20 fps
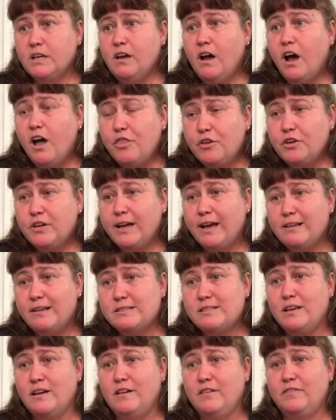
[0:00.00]
other
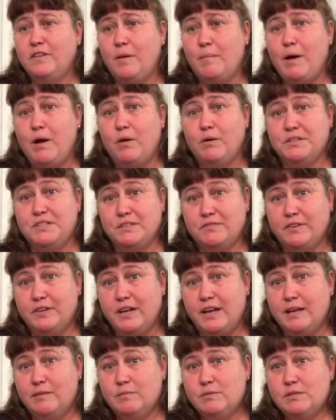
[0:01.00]
gals have come out with different
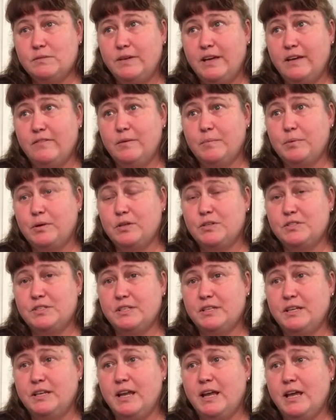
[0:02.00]
names. We have a
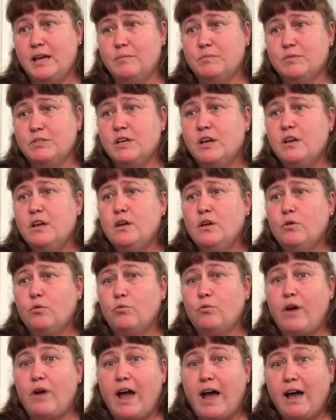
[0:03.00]
person named
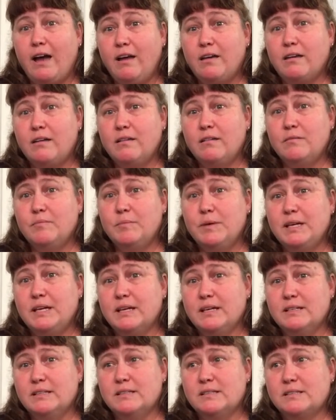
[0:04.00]
Rack
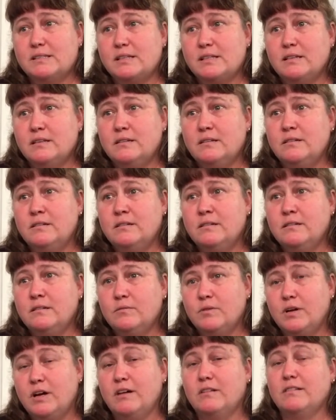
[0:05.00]
because
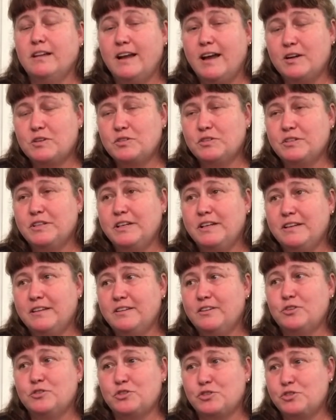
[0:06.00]
well, and actually
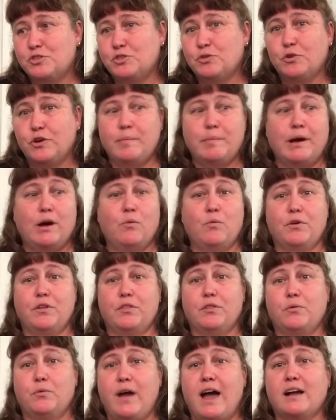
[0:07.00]
there's a story about one of
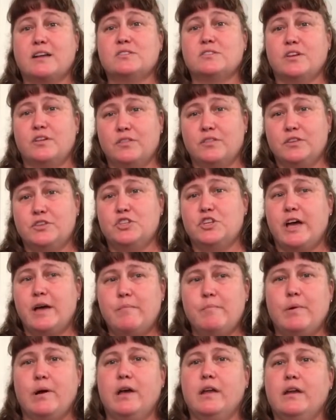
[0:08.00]
the racks on the
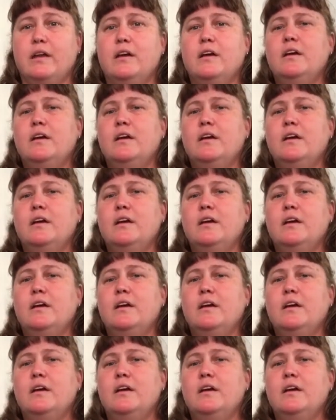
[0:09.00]
jet, but